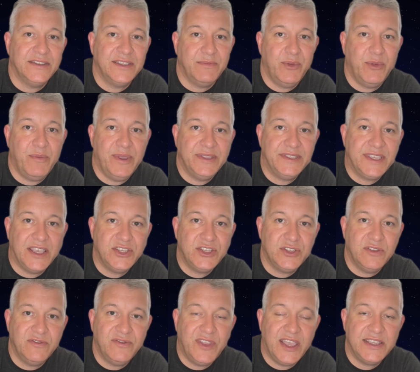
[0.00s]

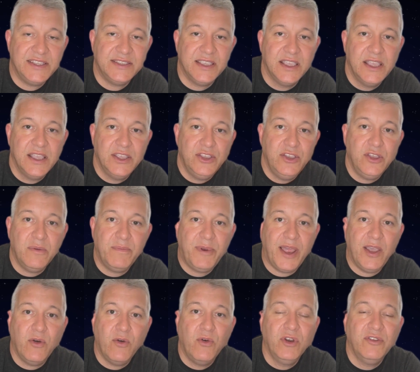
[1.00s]
implementation of this. You can
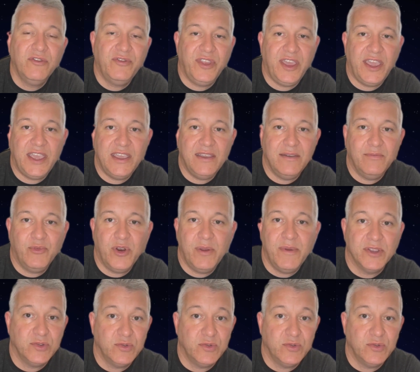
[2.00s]
play pretty much